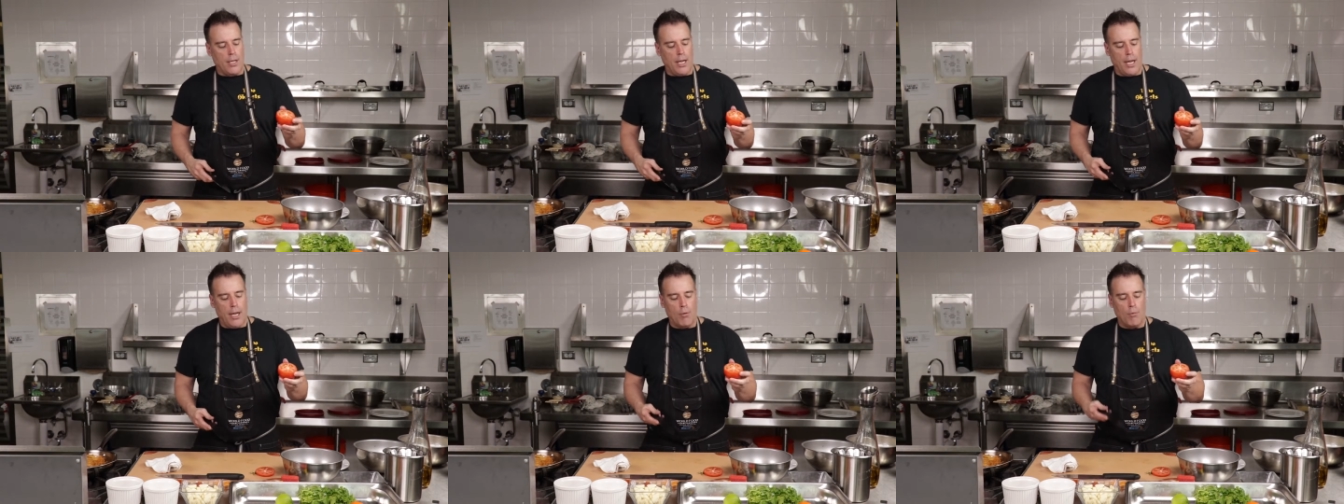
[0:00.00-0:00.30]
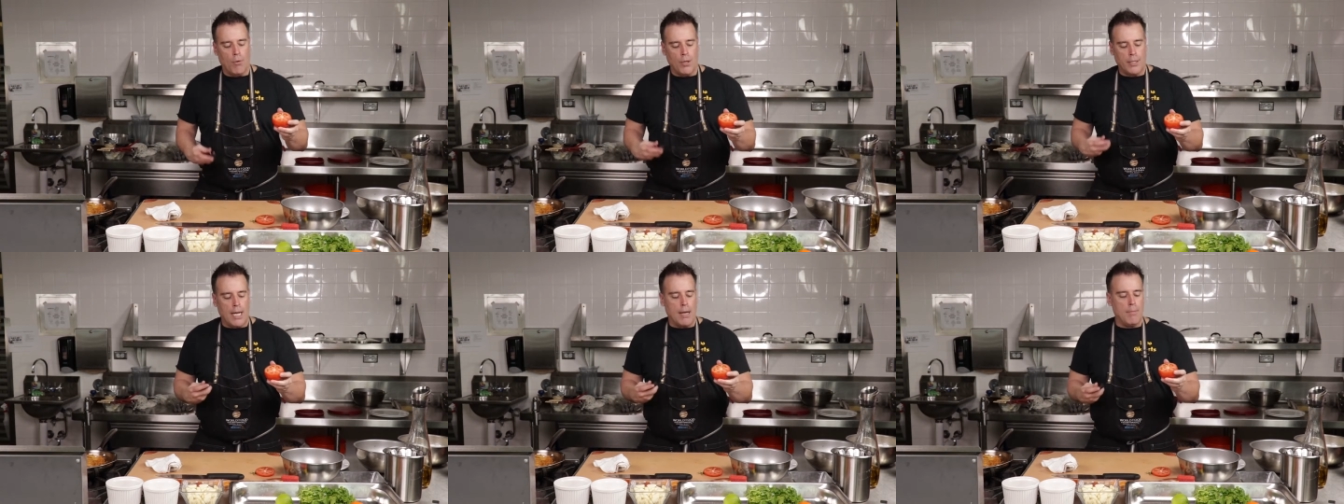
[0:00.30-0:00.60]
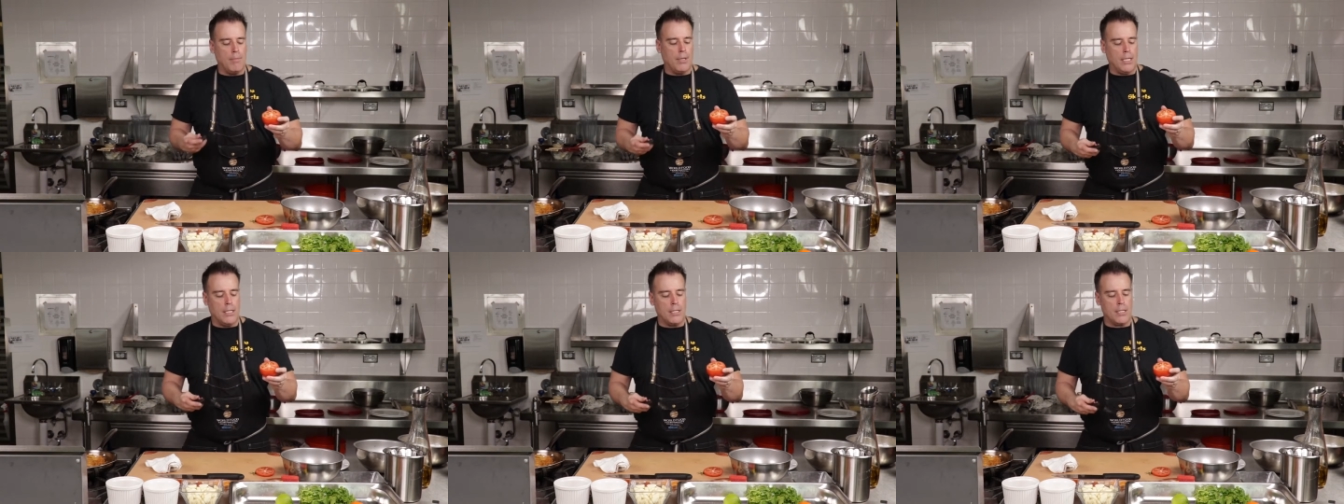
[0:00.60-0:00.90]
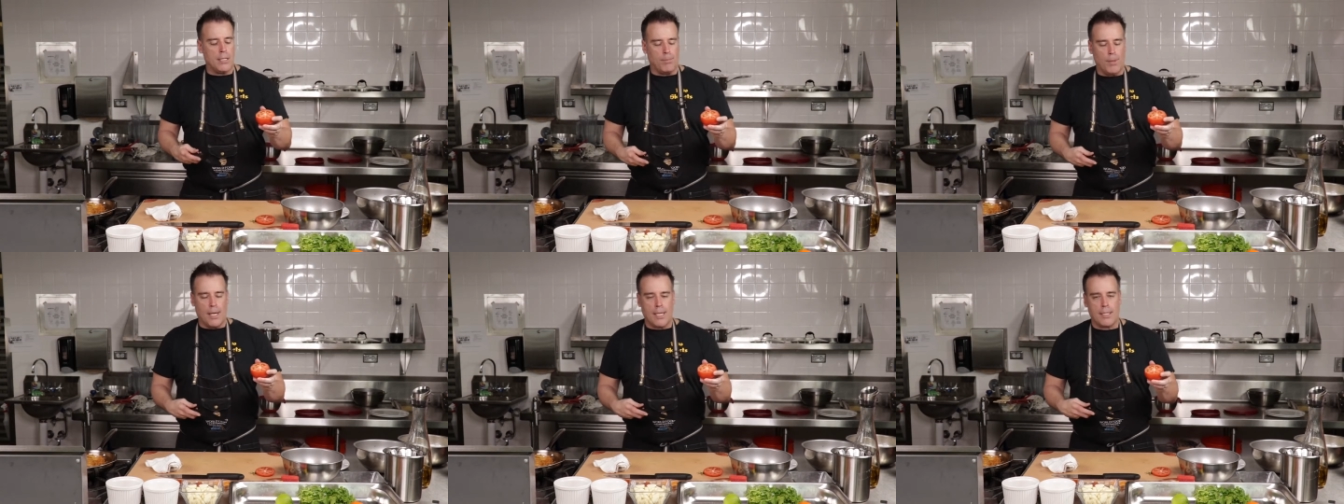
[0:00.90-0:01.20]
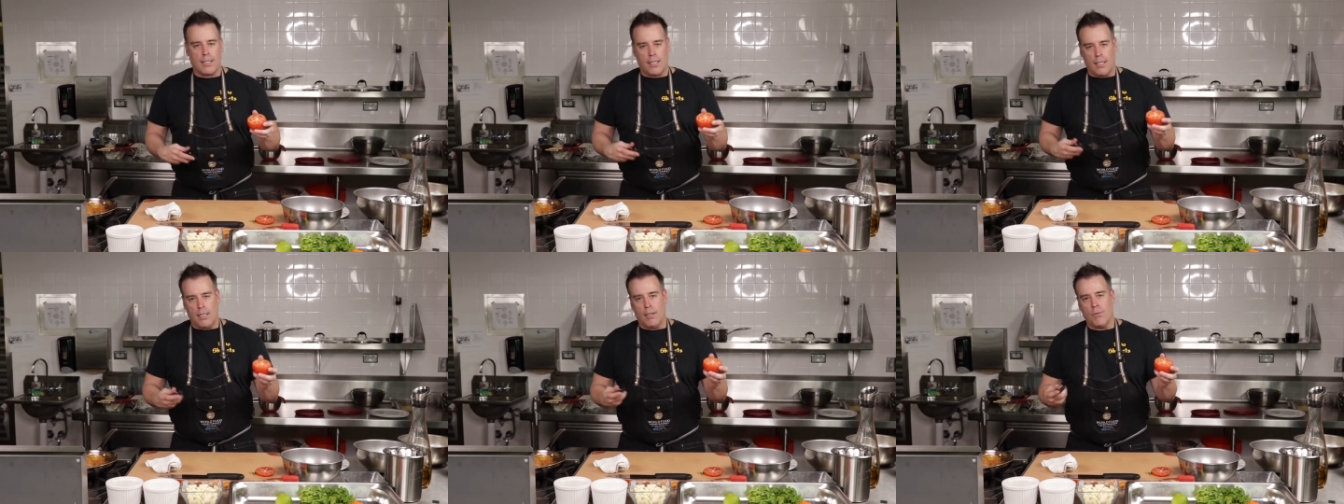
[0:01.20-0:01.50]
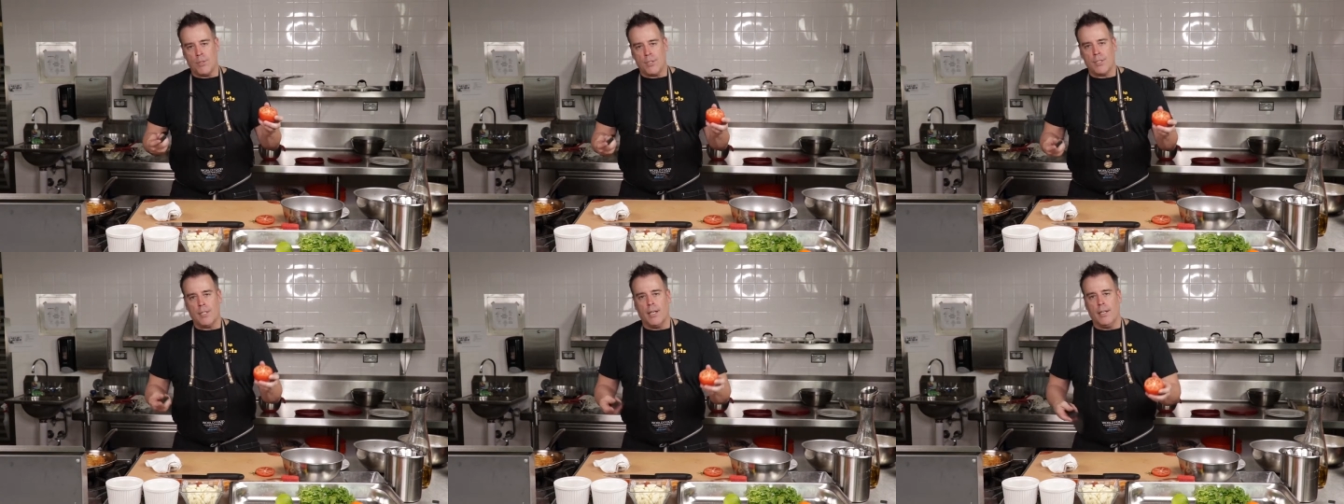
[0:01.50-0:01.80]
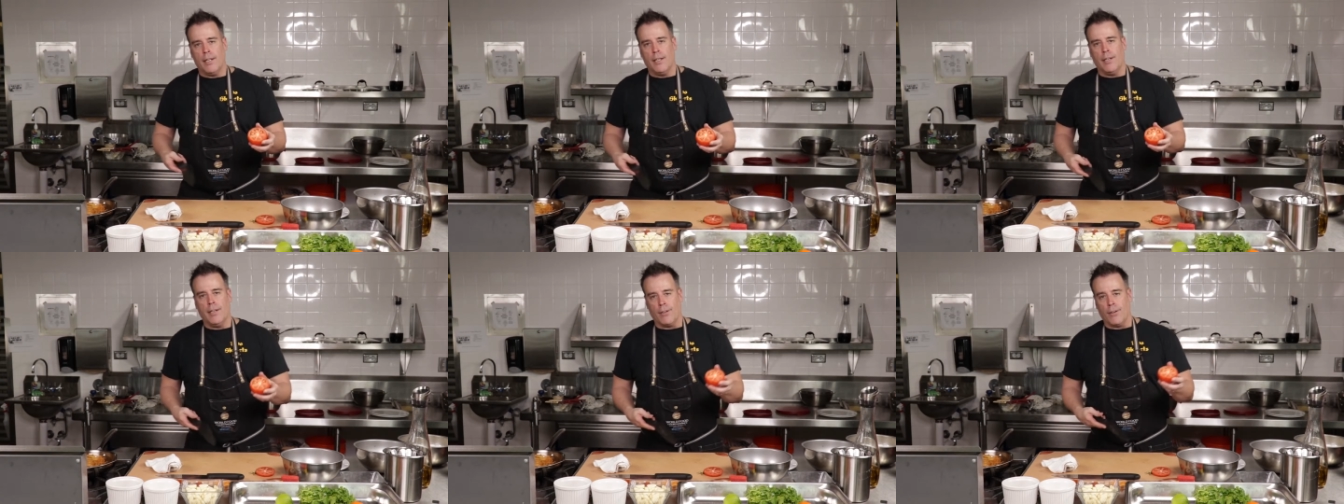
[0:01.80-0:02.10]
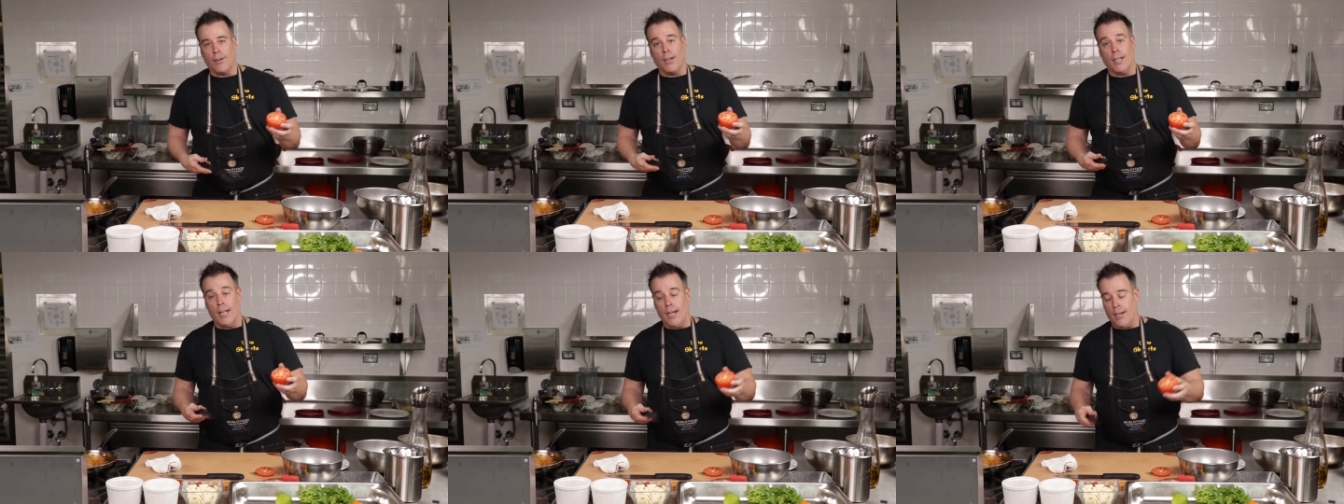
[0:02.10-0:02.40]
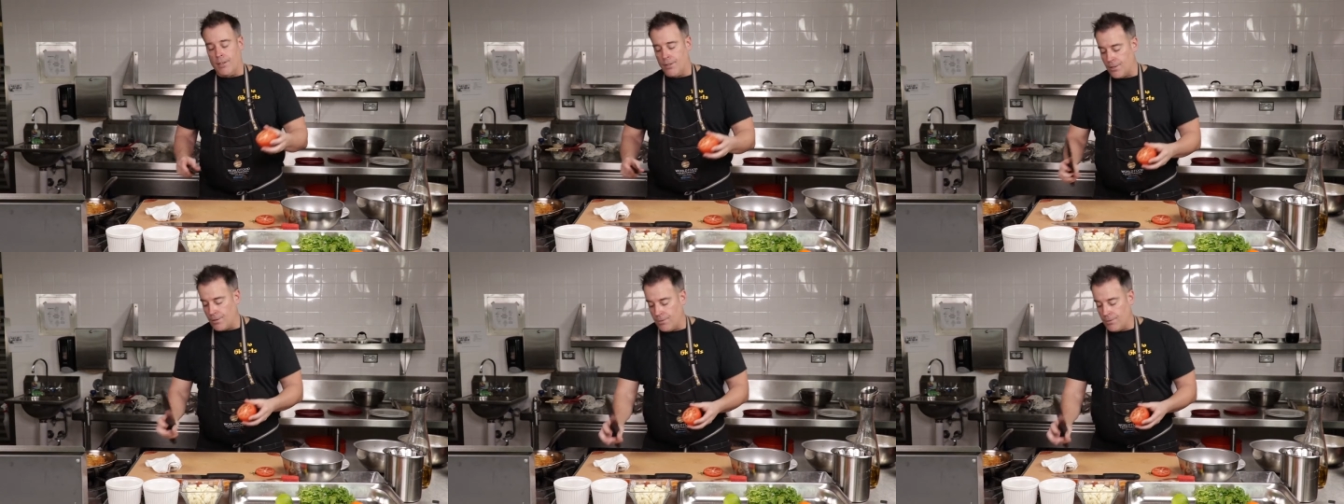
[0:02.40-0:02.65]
and what that means is basically it was done in a greenhouse.